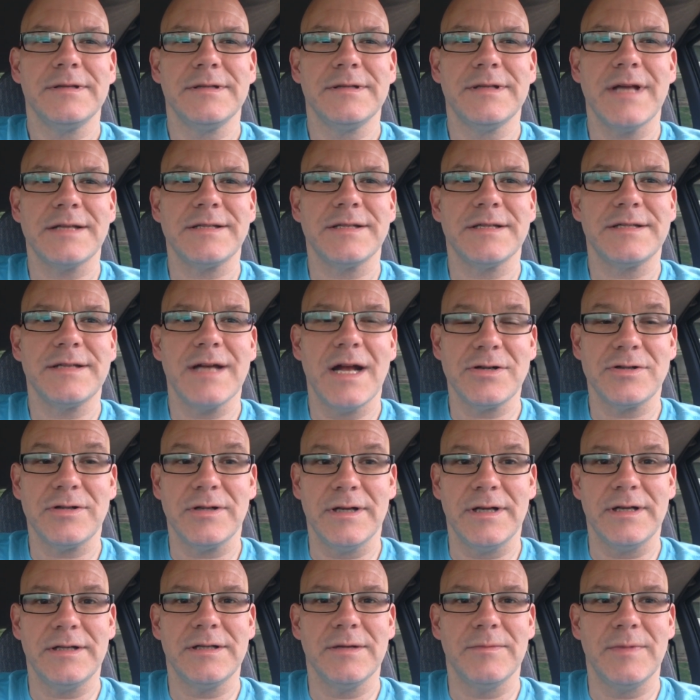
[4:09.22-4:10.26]
that's
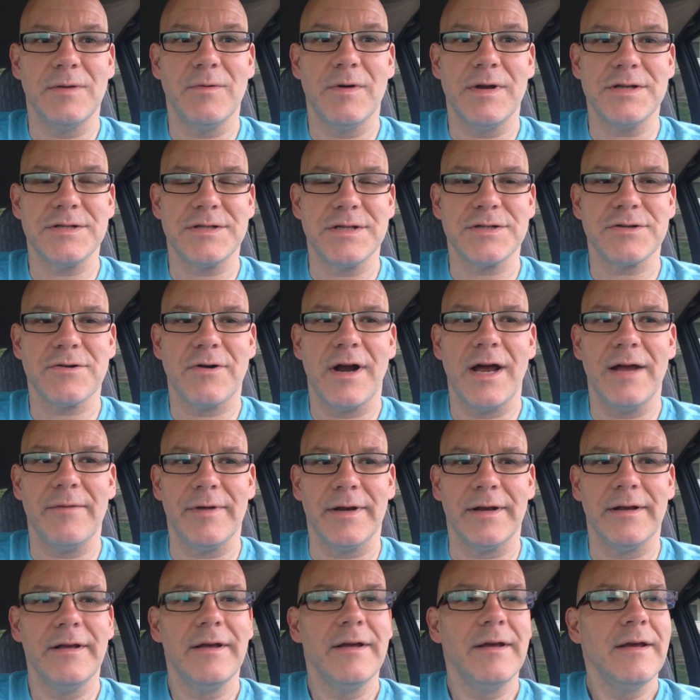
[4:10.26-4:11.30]
essentially to me what he's
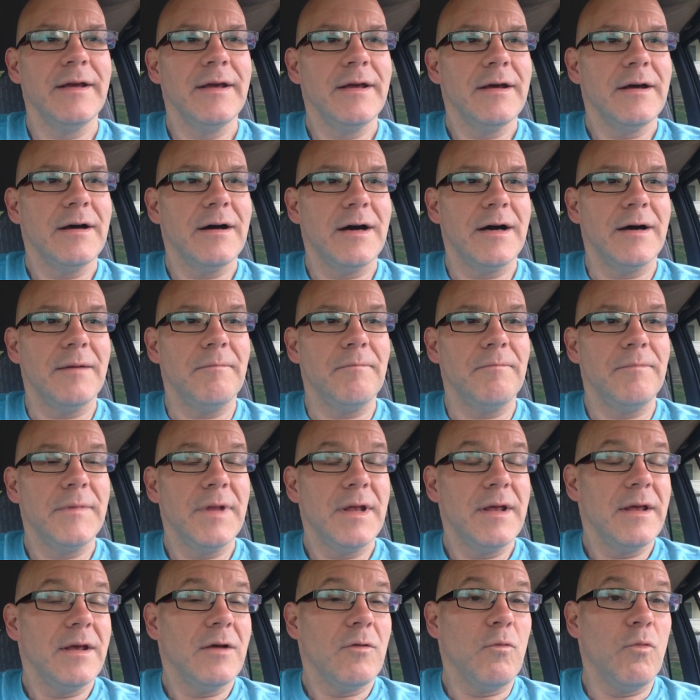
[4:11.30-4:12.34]
describing um,
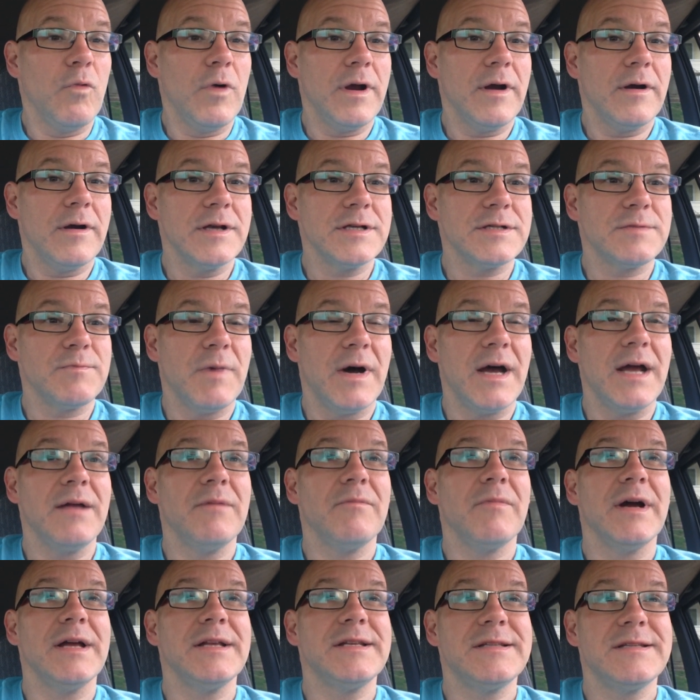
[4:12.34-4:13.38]
whereas my
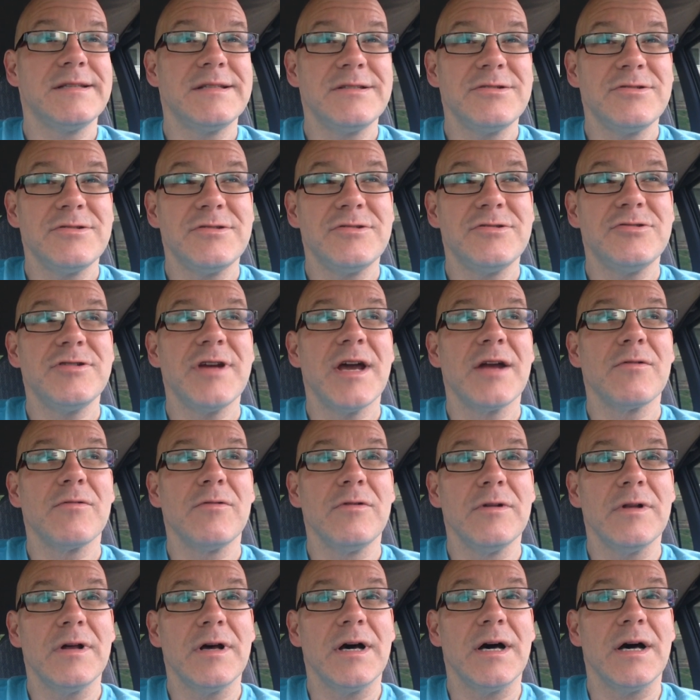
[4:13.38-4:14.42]
my
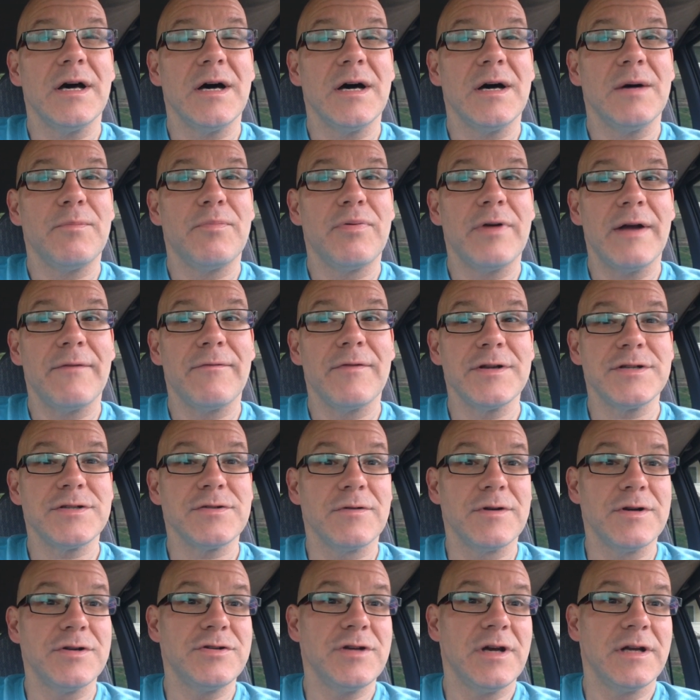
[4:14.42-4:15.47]
general uh, preference
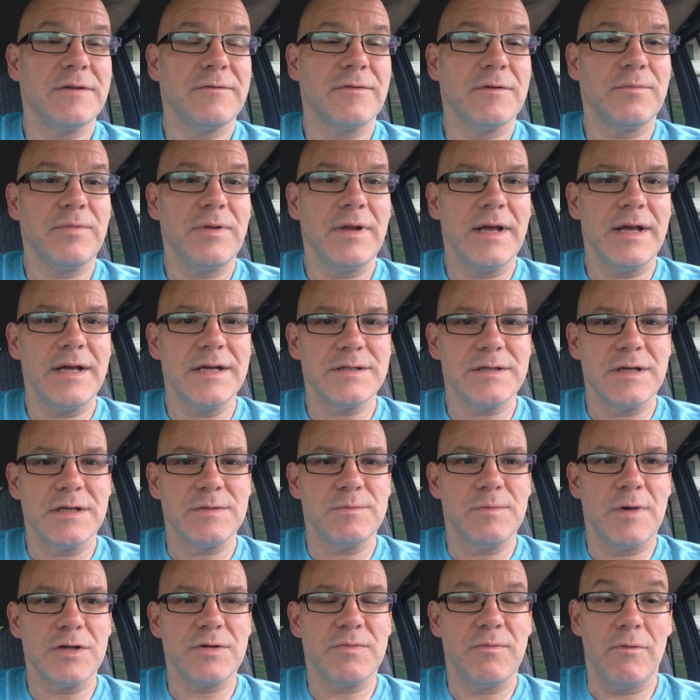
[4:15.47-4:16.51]
or agenda for play is,
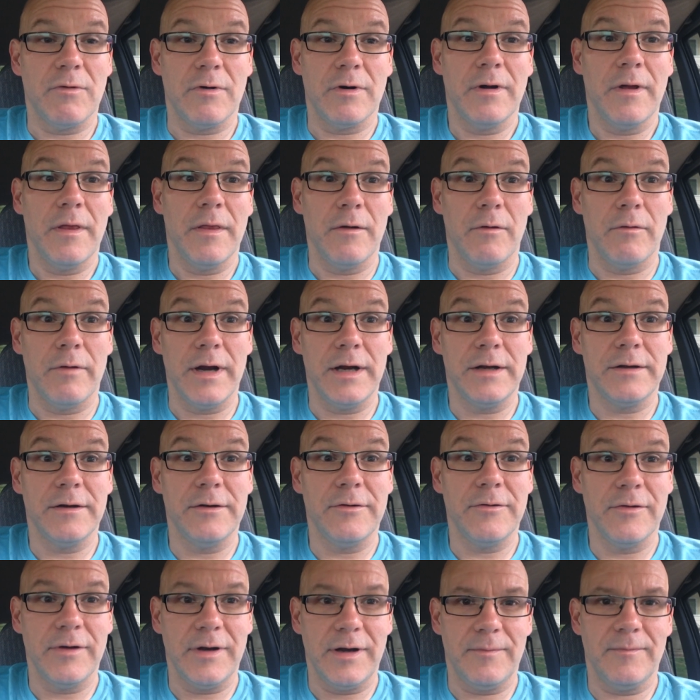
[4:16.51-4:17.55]
is much more the right to
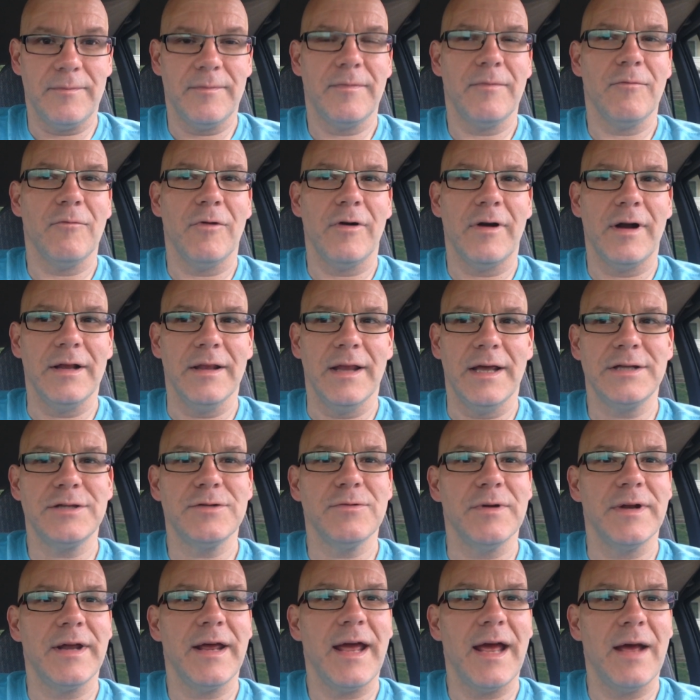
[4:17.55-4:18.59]
dream, where I like
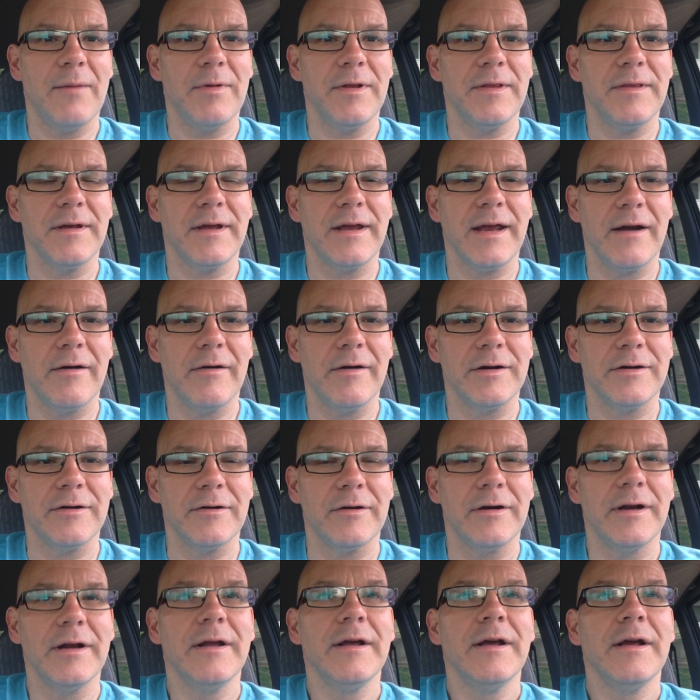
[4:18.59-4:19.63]
to inhabit the
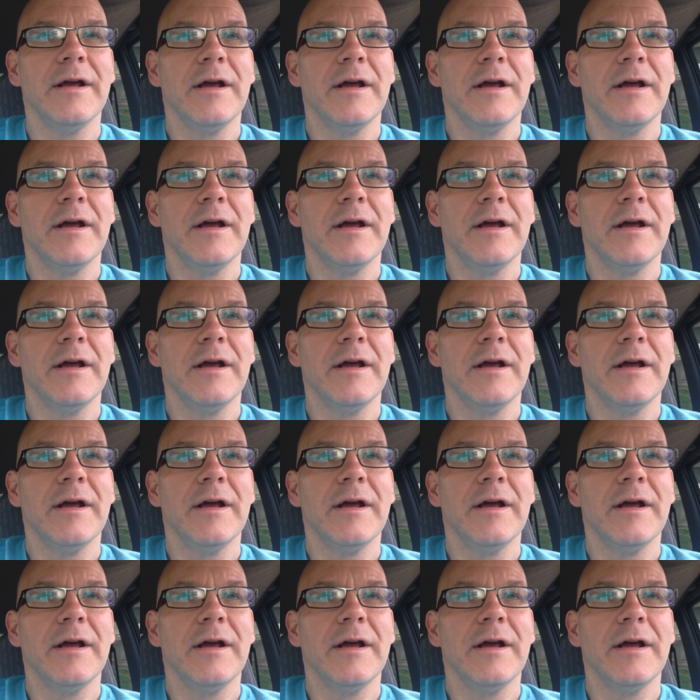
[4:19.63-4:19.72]
character.